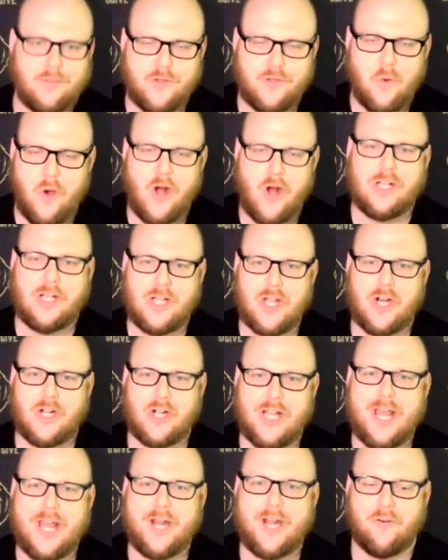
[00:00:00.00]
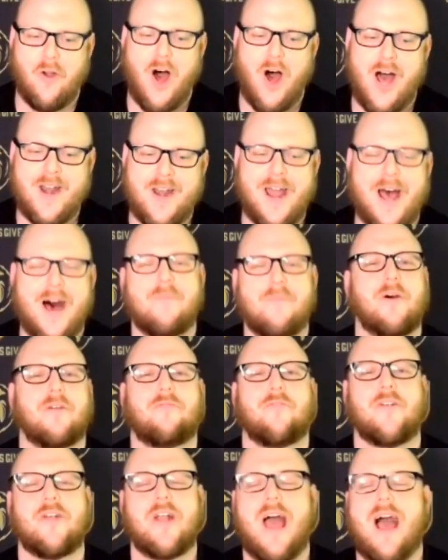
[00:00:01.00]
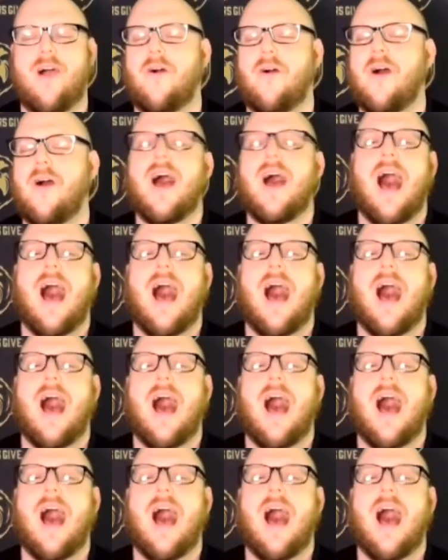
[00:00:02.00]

you all a little later on, but for now,